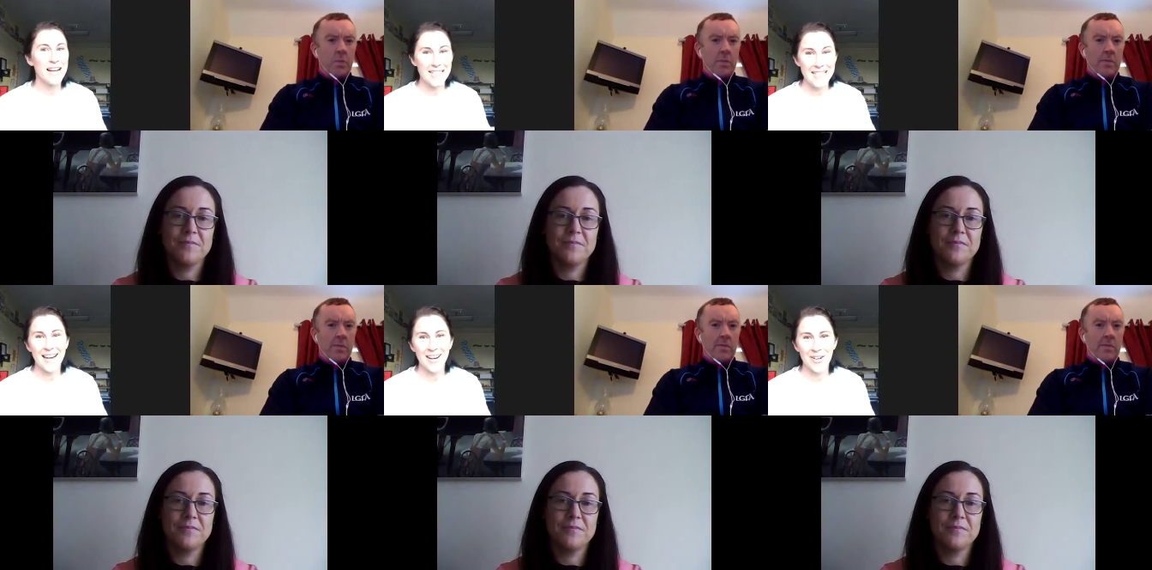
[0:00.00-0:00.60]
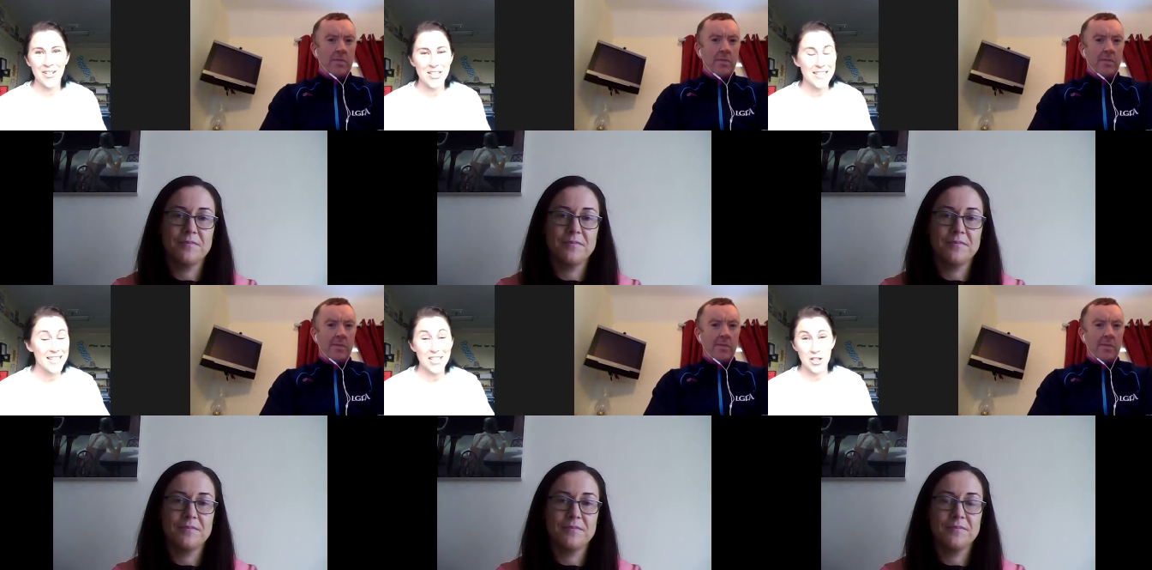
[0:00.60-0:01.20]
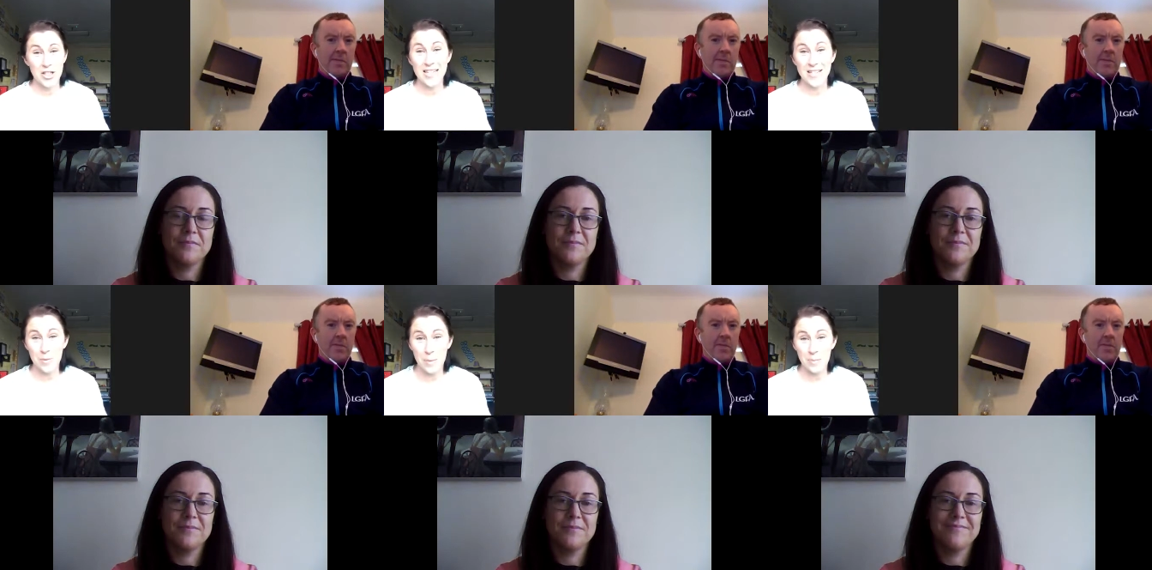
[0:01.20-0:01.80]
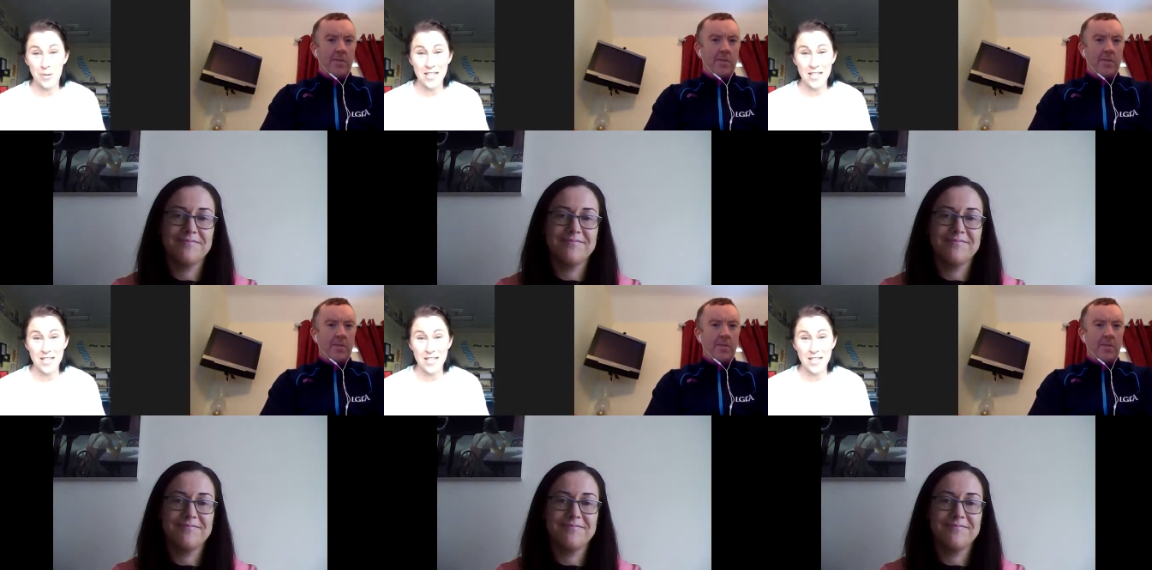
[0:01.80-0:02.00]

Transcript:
Speaker 1: and telling her she said it. So she didn't remember